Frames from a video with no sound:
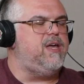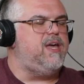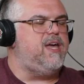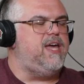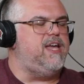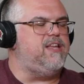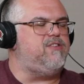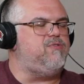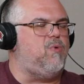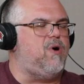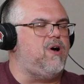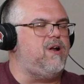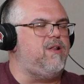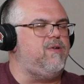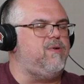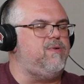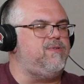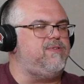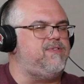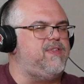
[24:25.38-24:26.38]
it's one of
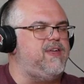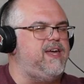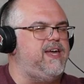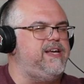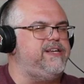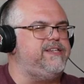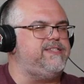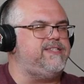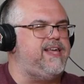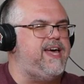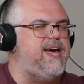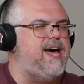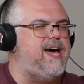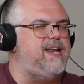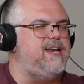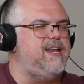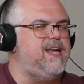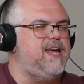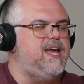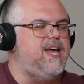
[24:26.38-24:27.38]
those things
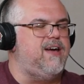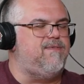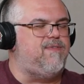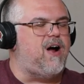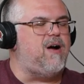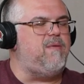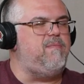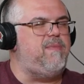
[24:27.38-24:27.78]
that if our